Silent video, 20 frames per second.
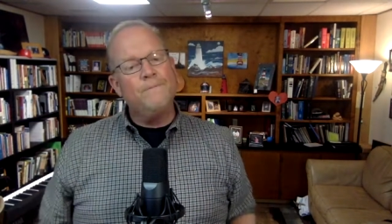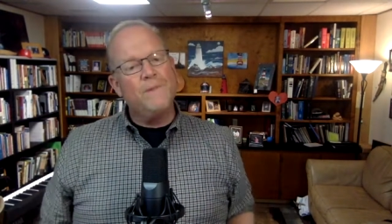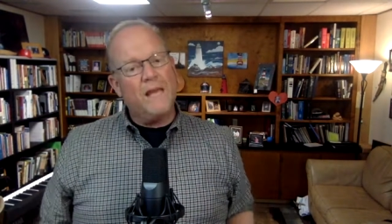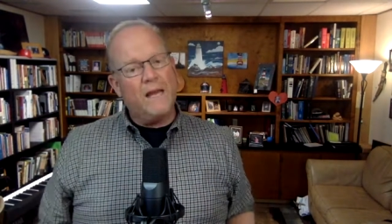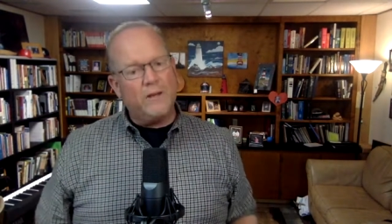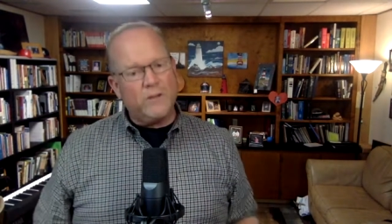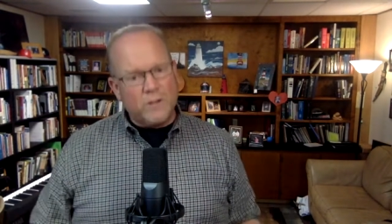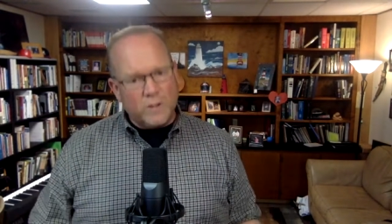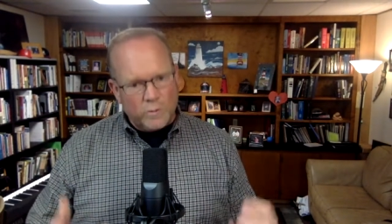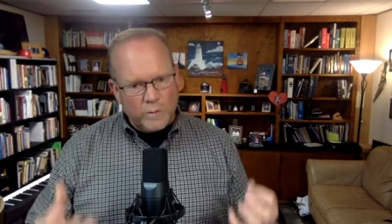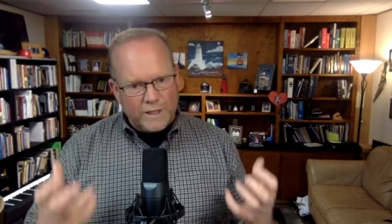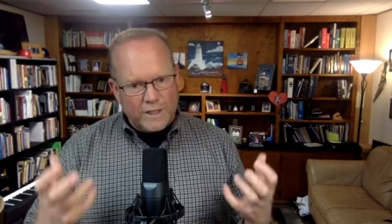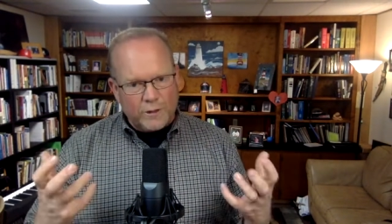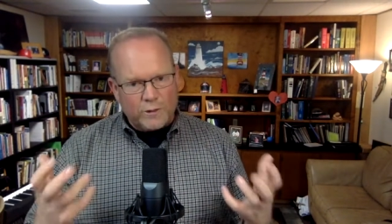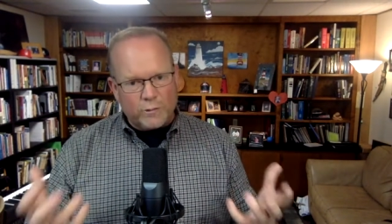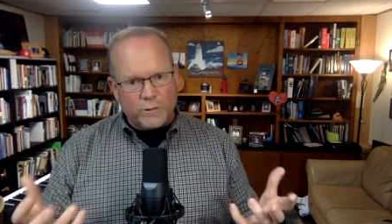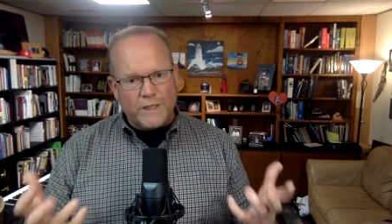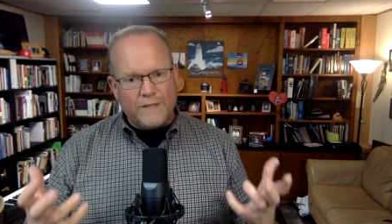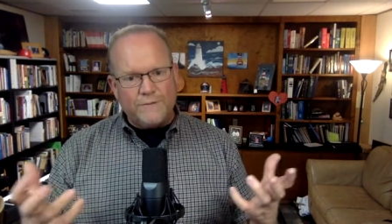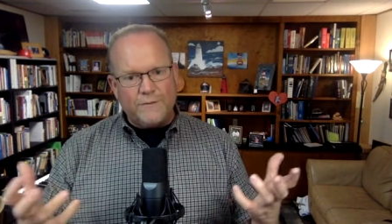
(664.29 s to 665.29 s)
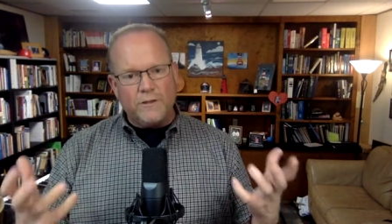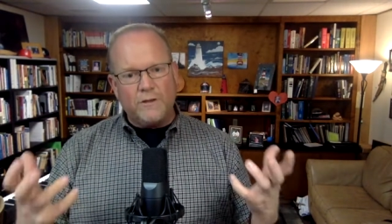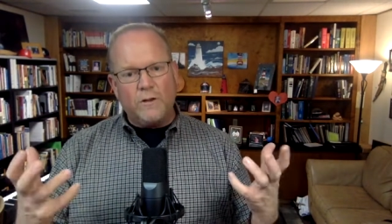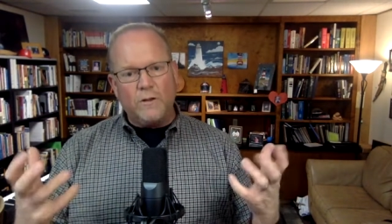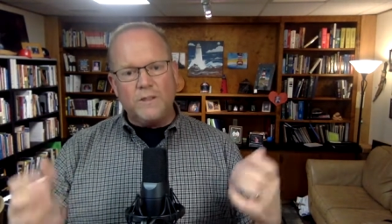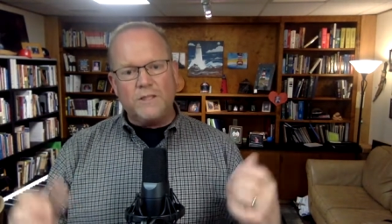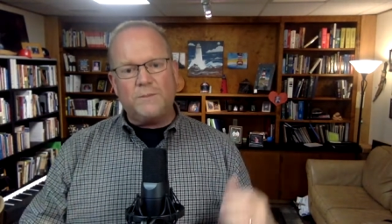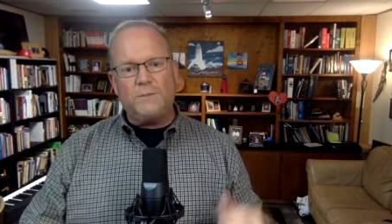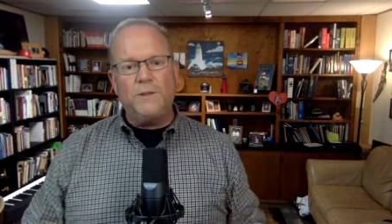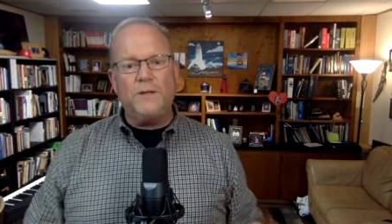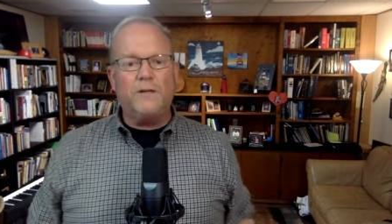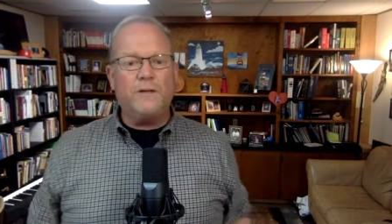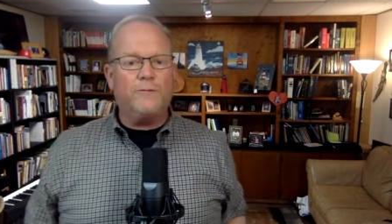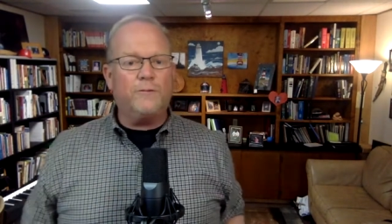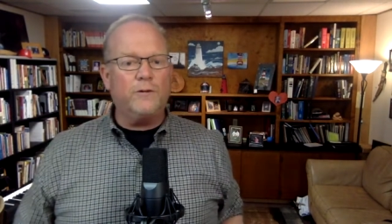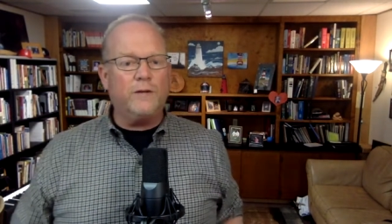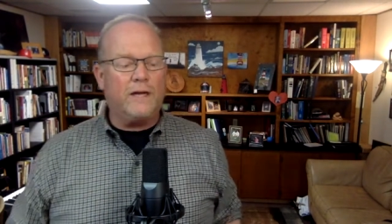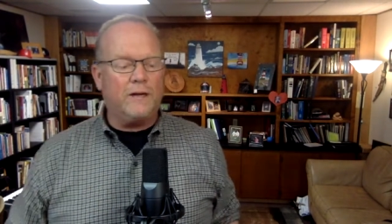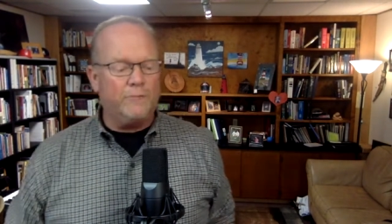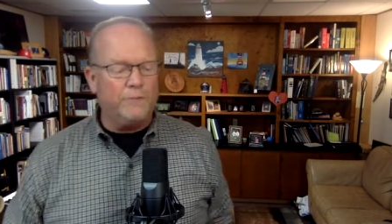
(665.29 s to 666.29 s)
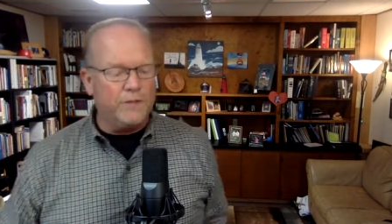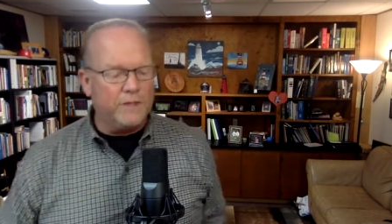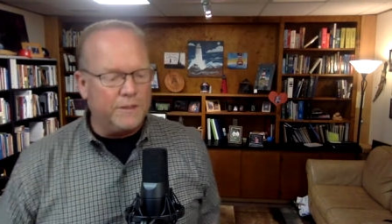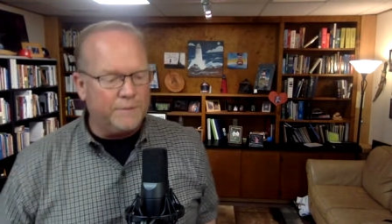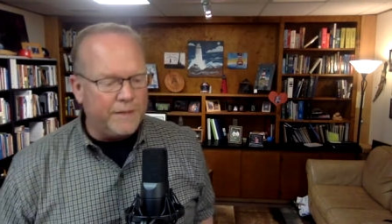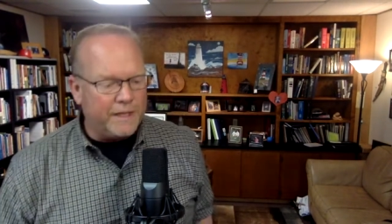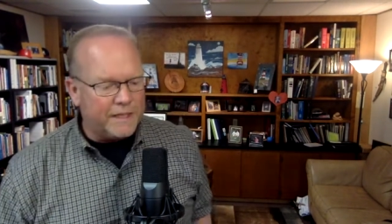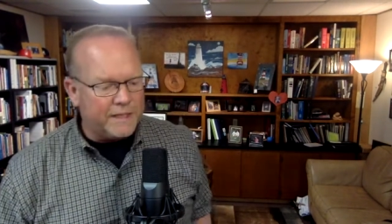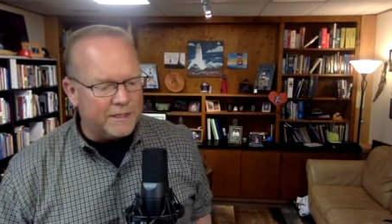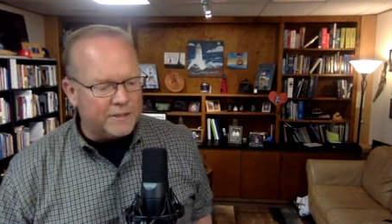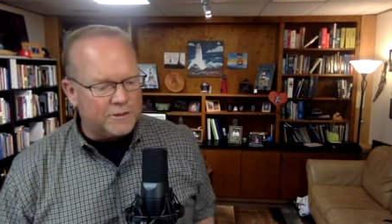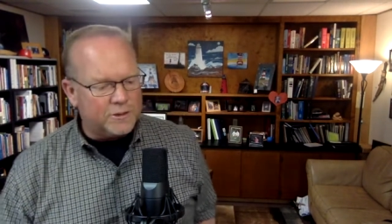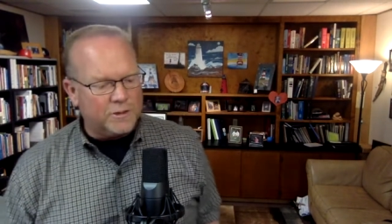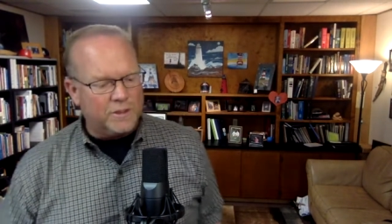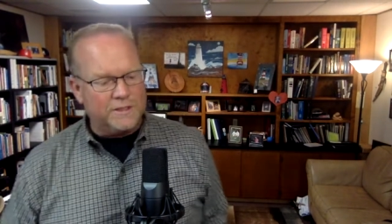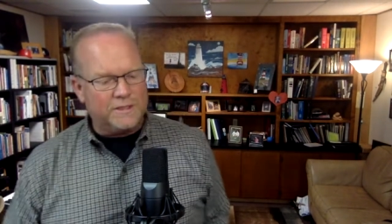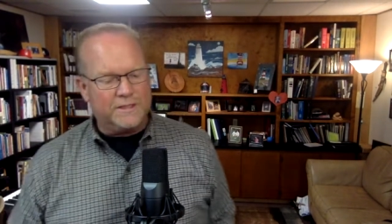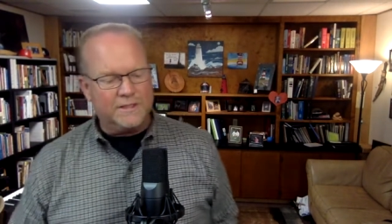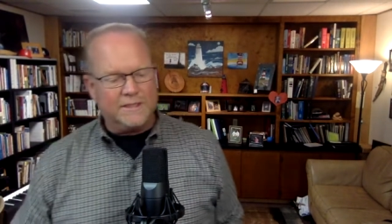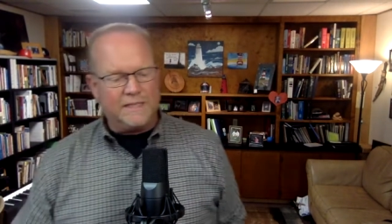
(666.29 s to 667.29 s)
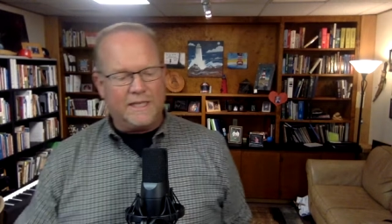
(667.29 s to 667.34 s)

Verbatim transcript: How could we grieve the Holy Spirit if we're not really making choices?